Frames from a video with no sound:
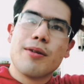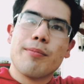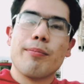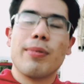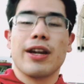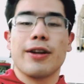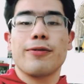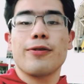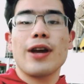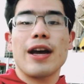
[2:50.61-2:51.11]

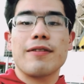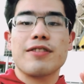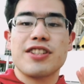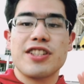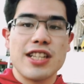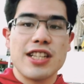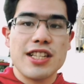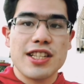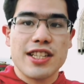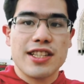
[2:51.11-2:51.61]
But if you have a
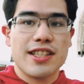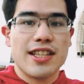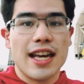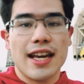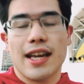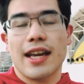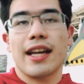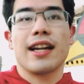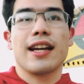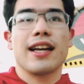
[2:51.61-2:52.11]
season
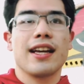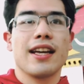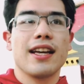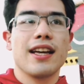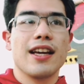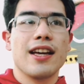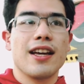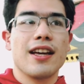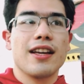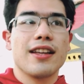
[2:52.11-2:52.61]
ticket,
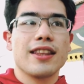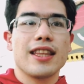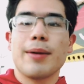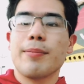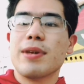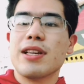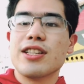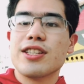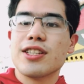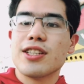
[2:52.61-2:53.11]
that
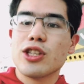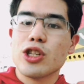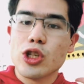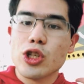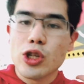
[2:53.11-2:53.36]
means